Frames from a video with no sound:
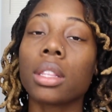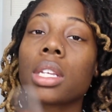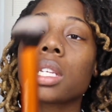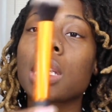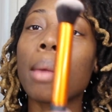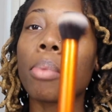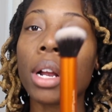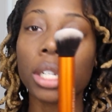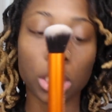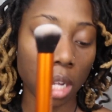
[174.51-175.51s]
This is a
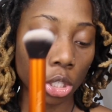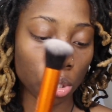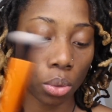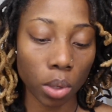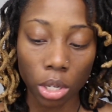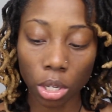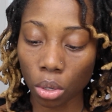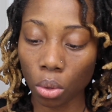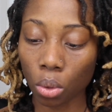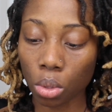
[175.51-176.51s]
brush that you would
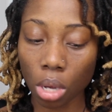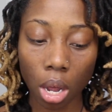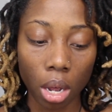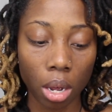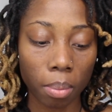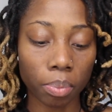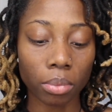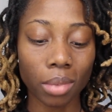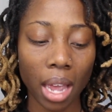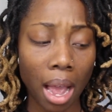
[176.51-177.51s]
use.
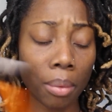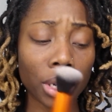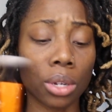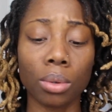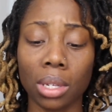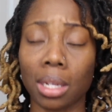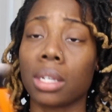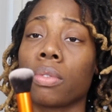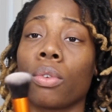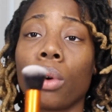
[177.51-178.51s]
I would use
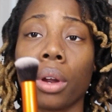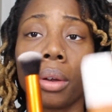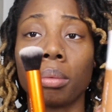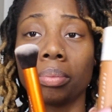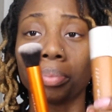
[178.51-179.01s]
this for